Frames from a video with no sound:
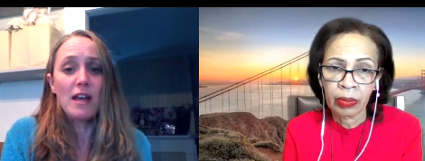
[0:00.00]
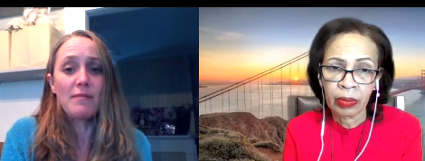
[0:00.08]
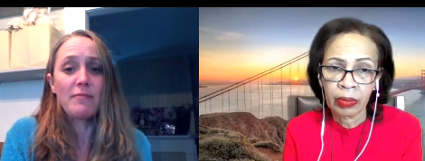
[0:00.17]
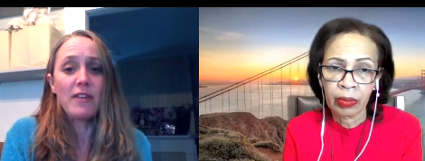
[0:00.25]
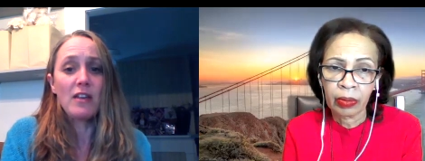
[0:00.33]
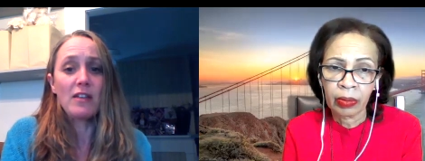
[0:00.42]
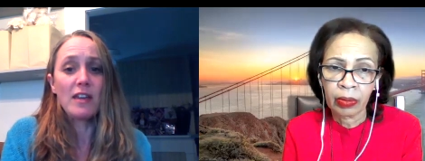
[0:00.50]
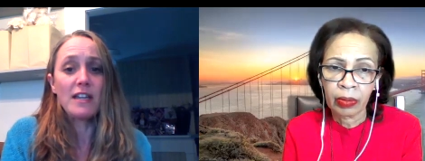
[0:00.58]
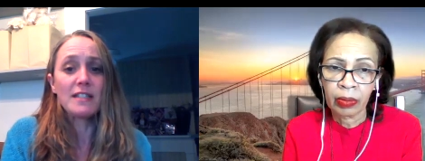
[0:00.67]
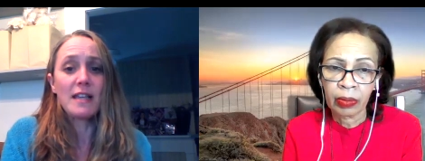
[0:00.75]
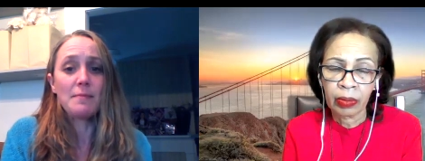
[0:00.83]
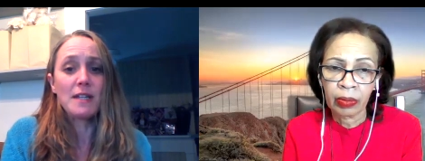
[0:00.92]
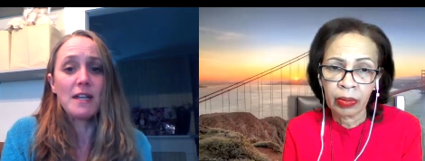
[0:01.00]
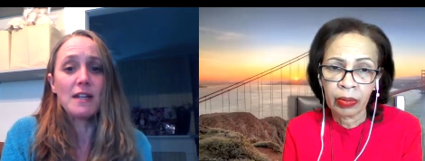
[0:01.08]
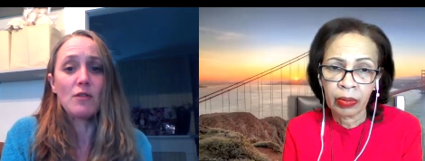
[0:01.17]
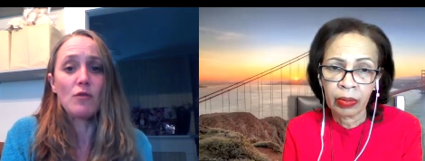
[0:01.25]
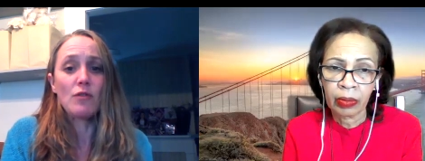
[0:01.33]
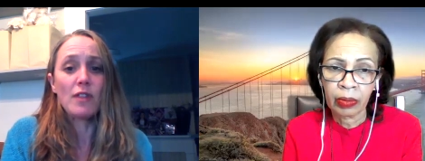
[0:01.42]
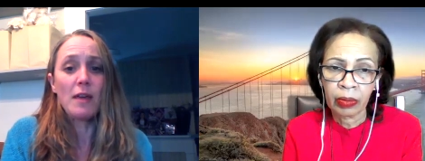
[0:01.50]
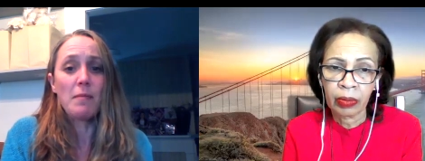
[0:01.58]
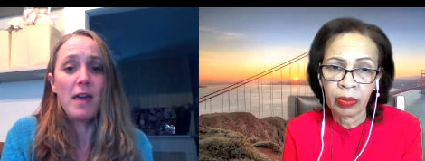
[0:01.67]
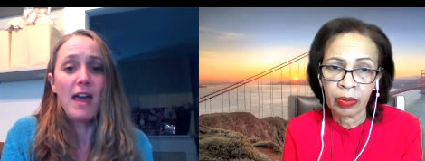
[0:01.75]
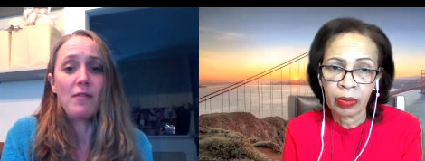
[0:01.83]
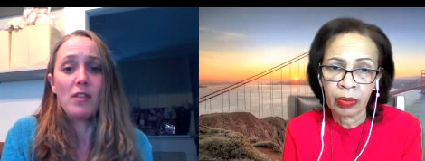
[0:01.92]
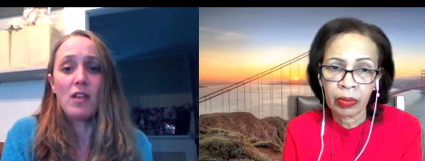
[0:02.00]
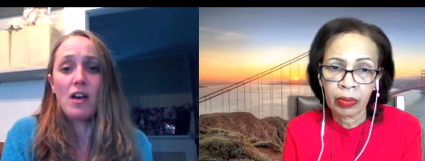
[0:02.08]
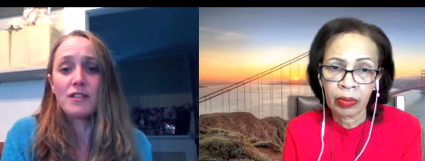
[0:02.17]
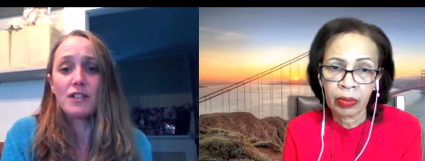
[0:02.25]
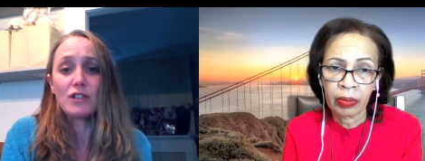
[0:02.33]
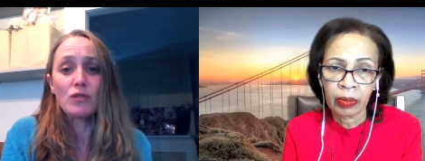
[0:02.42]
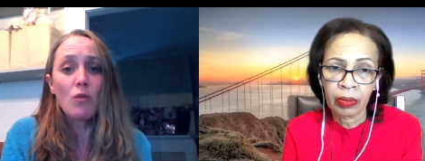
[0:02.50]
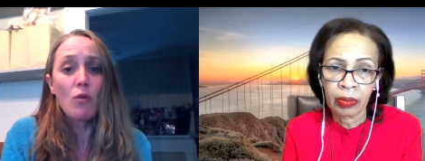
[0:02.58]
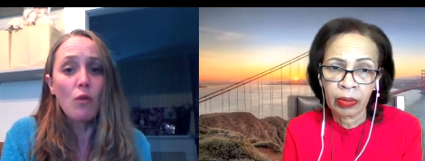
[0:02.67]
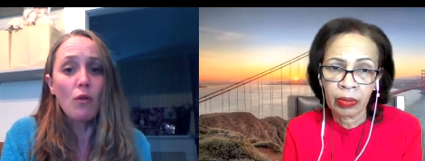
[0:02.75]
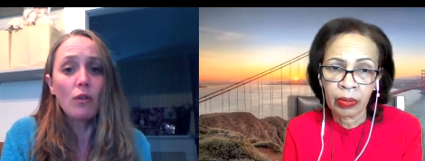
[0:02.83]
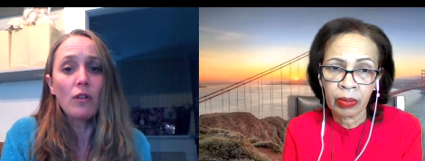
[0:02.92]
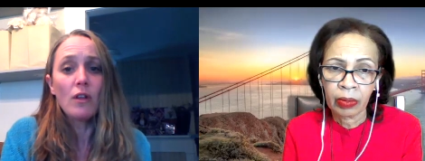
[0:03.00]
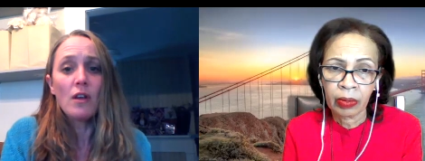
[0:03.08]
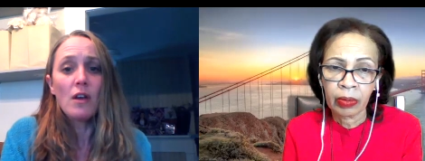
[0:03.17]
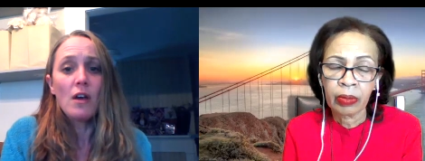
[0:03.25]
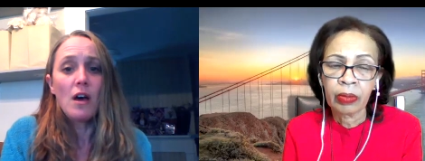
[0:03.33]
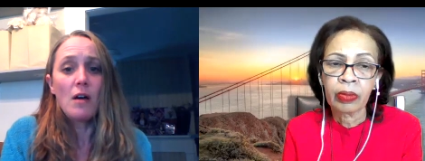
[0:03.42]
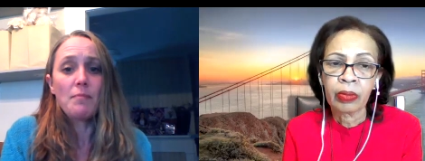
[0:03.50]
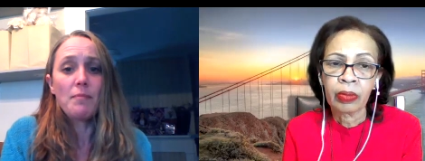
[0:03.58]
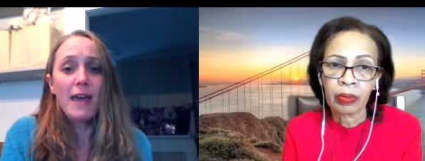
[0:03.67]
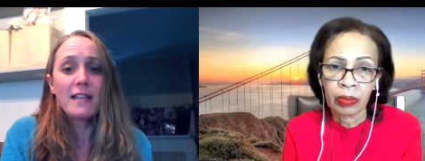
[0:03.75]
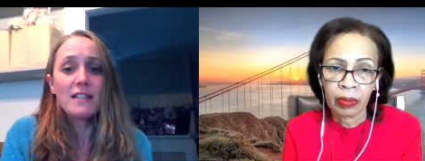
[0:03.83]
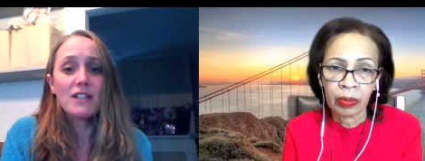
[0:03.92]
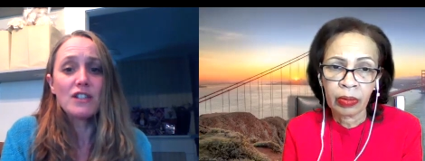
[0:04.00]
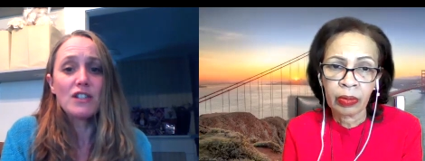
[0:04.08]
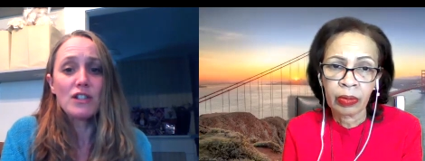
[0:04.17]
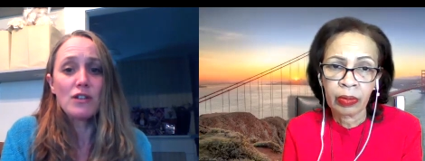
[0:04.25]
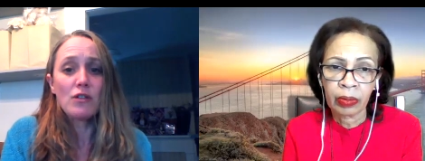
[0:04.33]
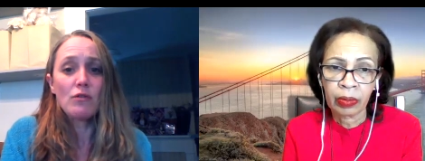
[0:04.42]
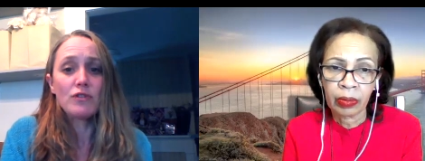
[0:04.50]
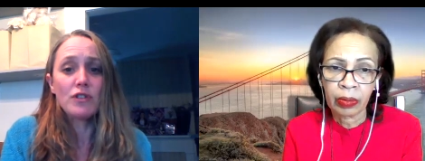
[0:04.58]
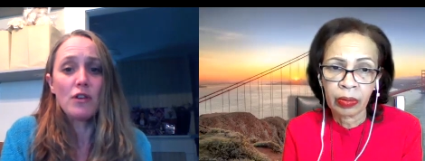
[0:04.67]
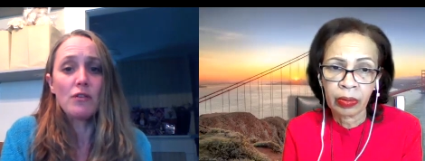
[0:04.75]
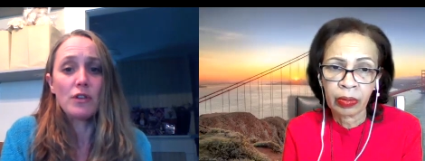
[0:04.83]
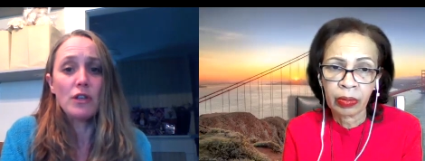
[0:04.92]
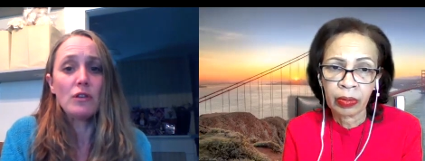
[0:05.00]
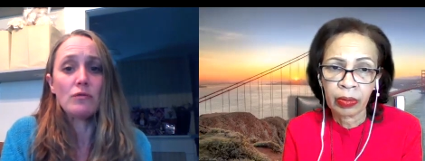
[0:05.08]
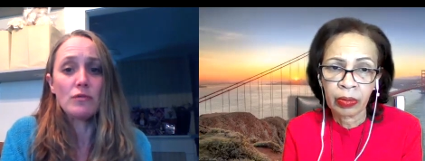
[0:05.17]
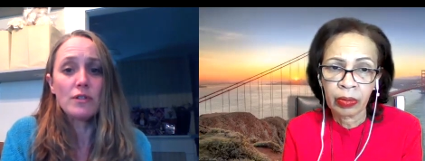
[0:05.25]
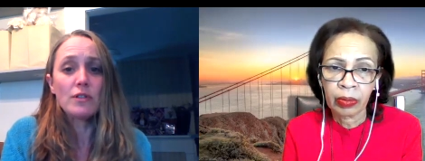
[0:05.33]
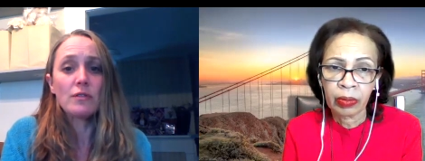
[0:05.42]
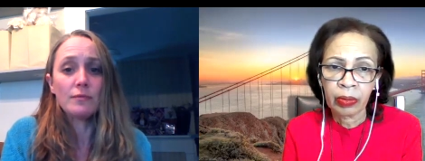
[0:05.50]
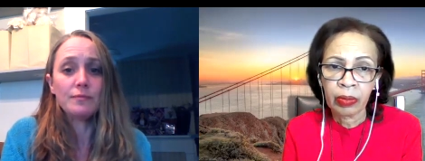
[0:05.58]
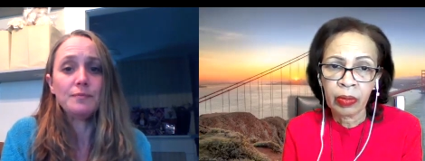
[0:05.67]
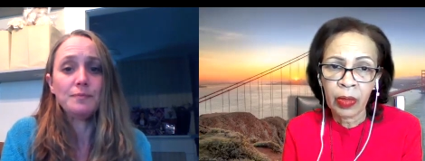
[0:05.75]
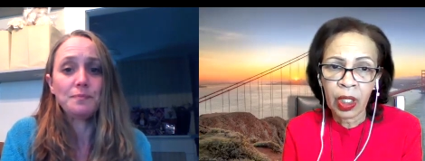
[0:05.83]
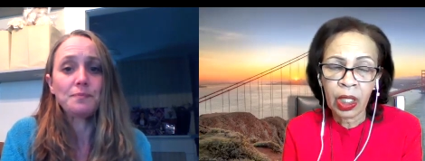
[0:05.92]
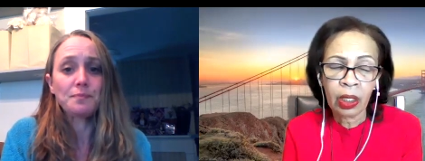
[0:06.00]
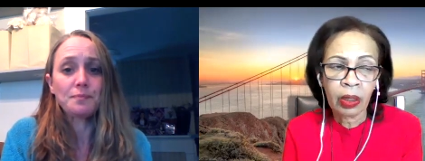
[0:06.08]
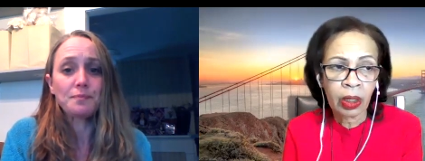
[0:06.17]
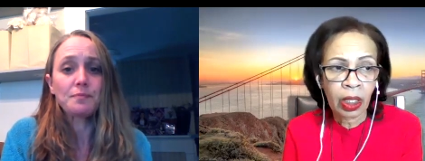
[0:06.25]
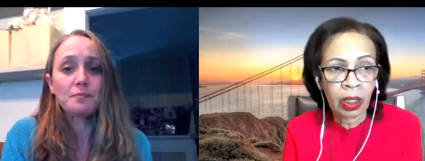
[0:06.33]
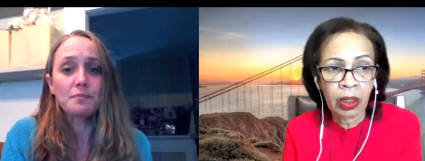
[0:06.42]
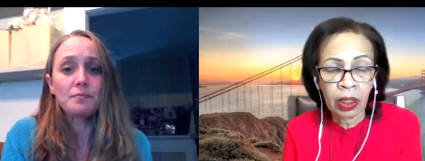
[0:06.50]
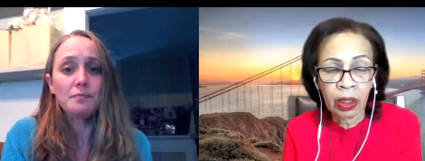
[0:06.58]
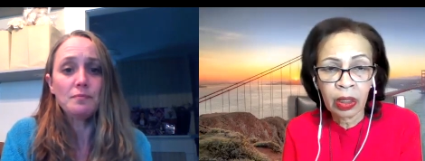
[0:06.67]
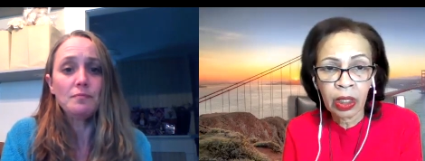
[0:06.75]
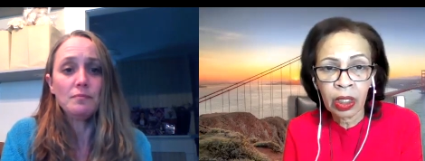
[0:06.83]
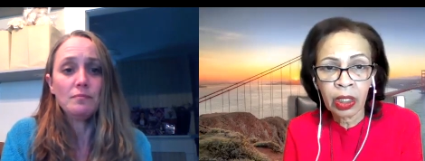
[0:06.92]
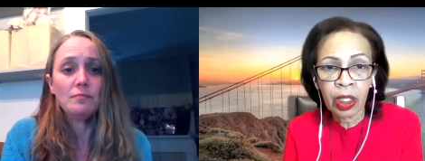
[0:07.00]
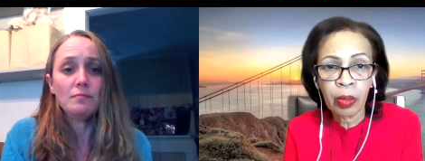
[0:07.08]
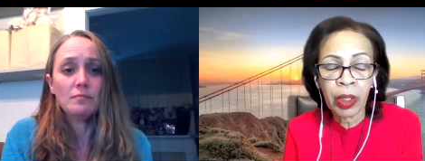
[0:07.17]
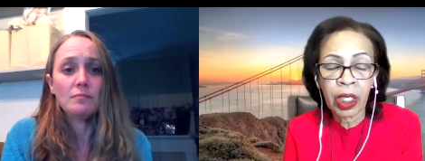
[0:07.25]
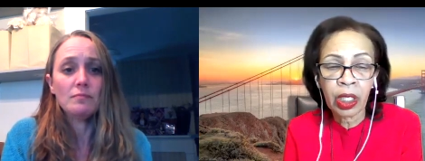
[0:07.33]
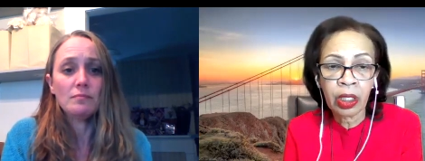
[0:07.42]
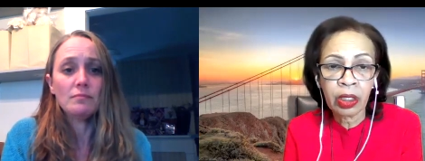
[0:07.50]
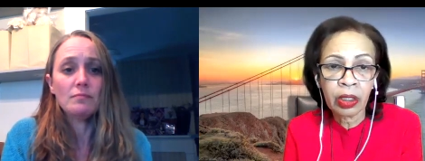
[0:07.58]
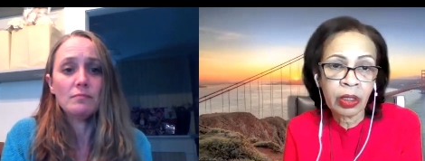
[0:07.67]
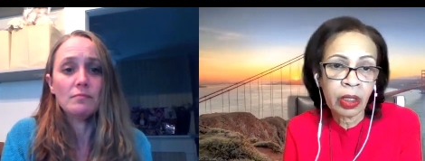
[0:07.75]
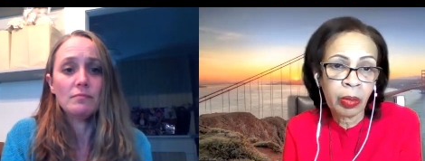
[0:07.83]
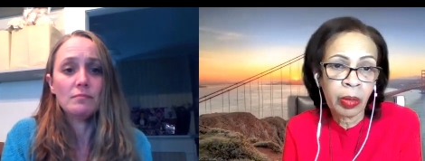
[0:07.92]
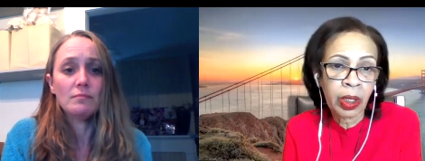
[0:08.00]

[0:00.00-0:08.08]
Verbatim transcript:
Speaker 1: not feeling accepted, or they may have a lost control. Um, pay attention to those subtle cues.
Speaker 2: Yeah, that, and then they may, and they